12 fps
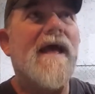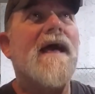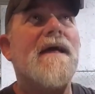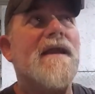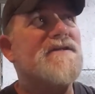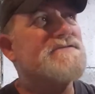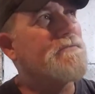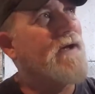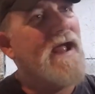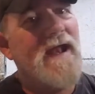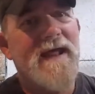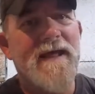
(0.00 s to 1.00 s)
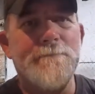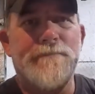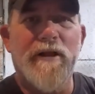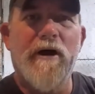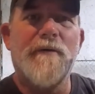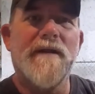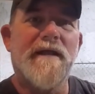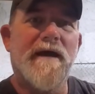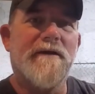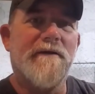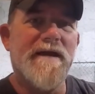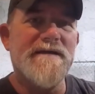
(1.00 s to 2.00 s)
and it's raining and blowing
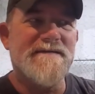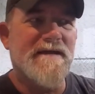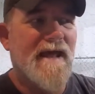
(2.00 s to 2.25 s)
like crazy